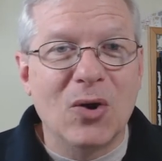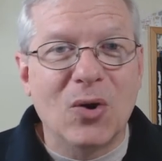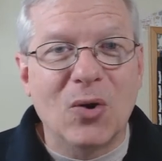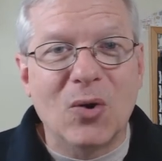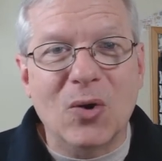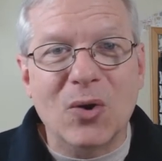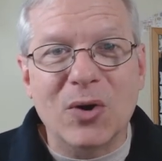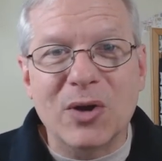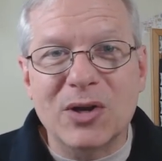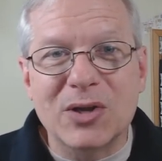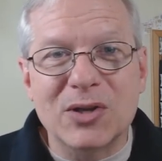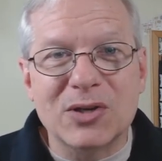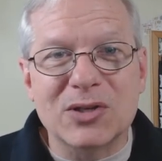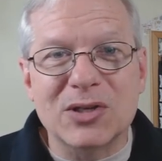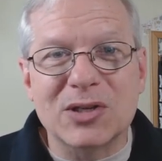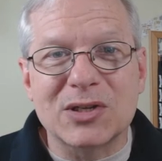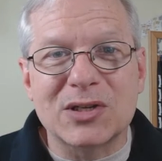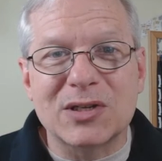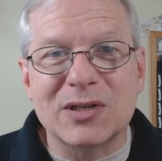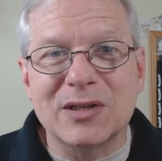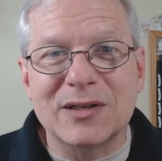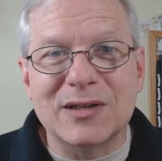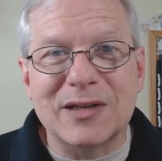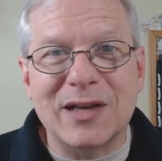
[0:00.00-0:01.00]
Or you can
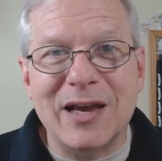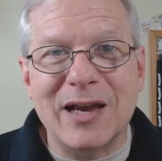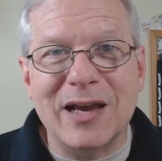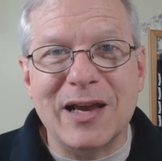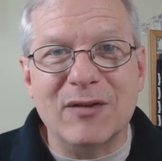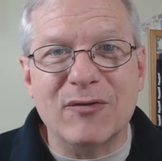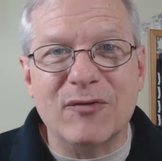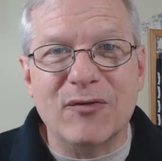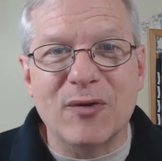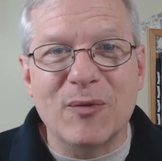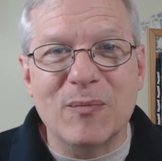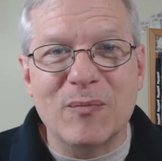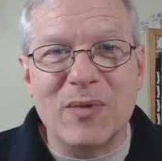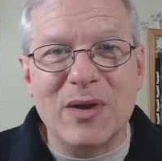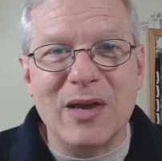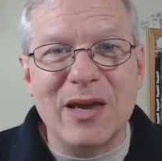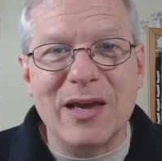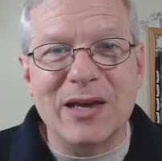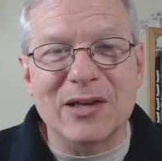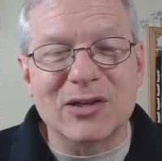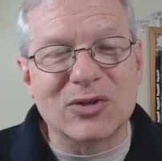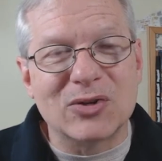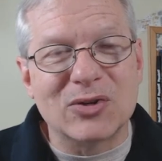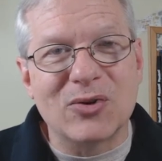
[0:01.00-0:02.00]
just take it from
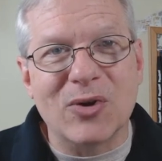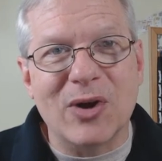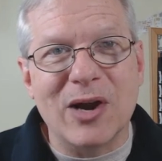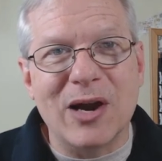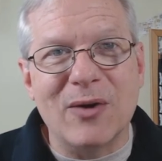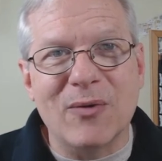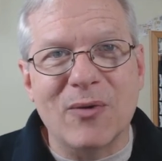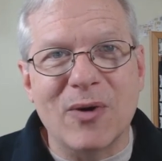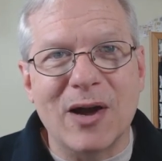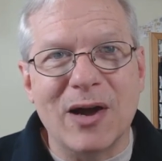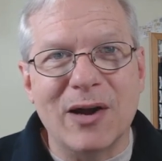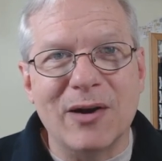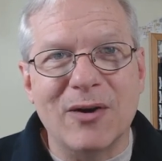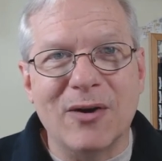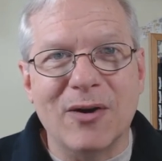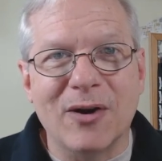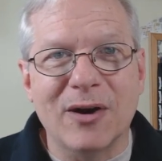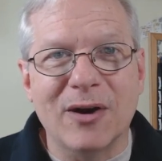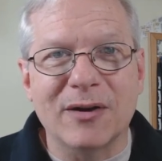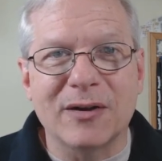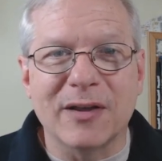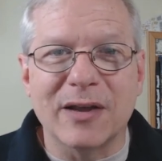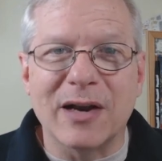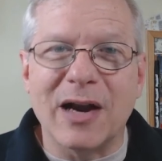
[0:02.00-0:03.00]
me as Gray
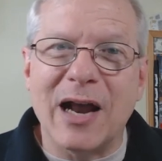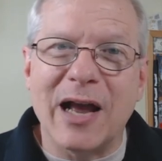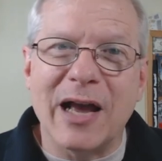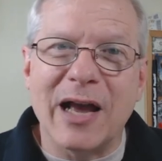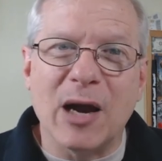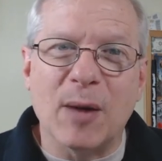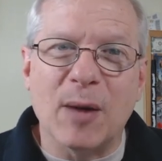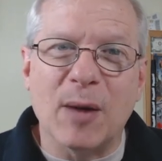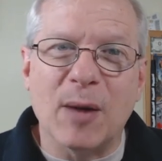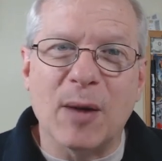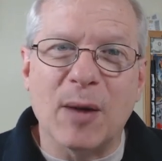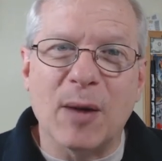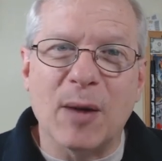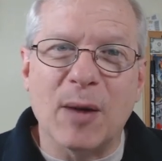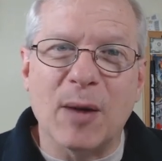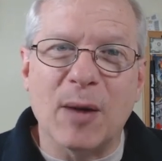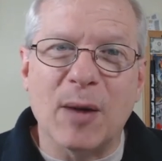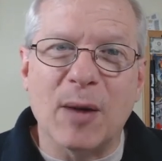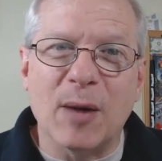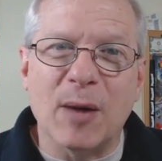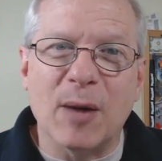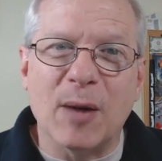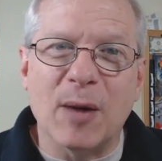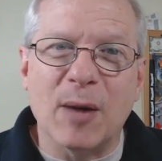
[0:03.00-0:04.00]
Rinehart that I
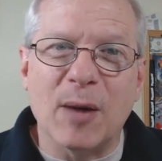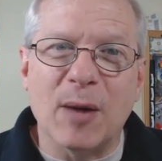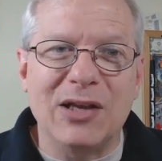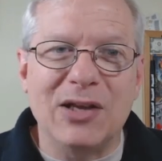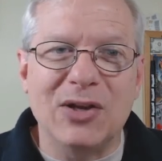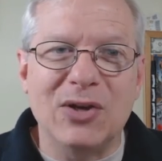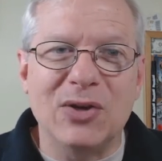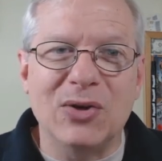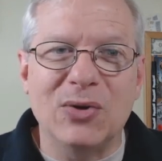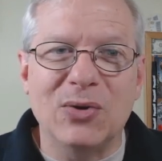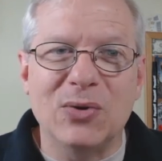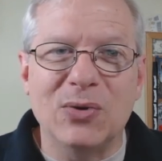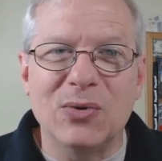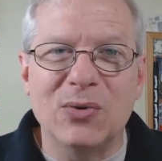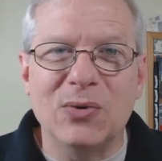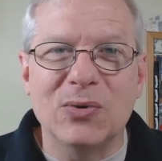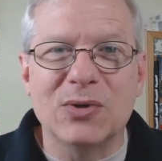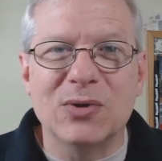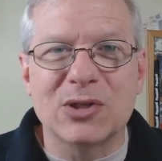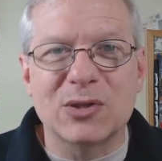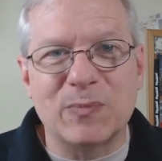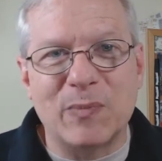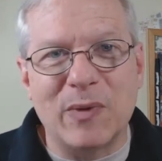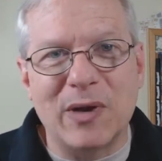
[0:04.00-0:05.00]
appreciate
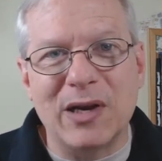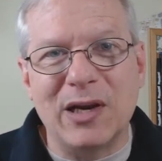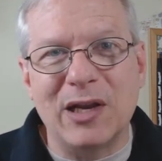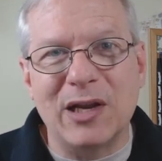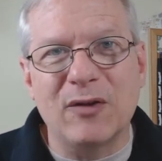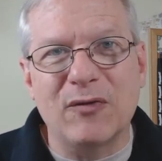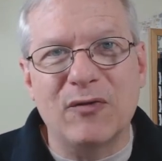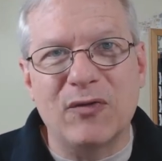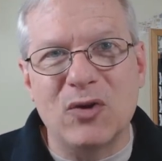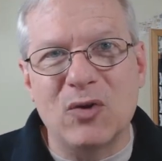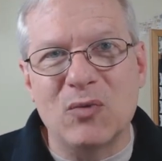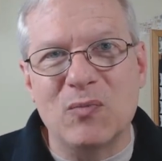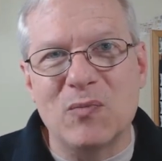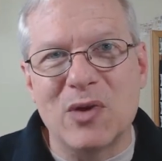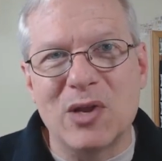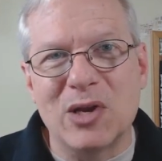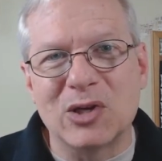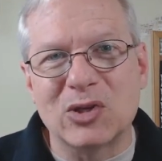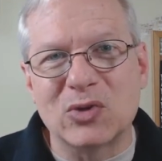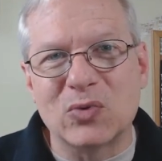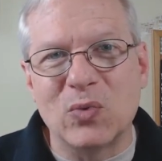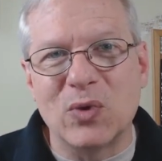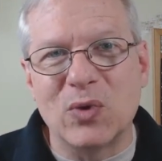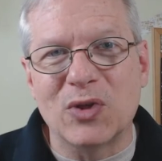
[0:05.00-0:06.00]
you spending a few
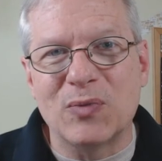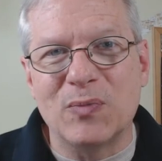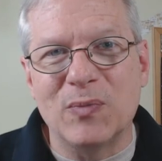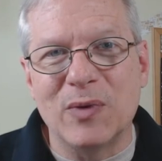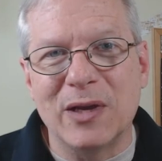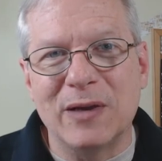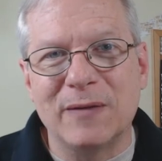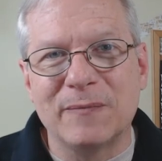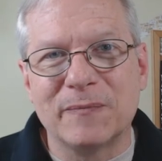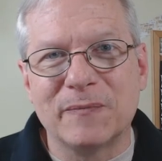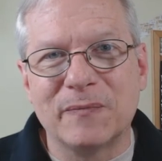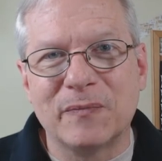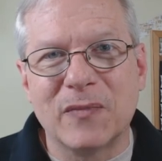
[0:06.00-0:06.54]
minutes with me.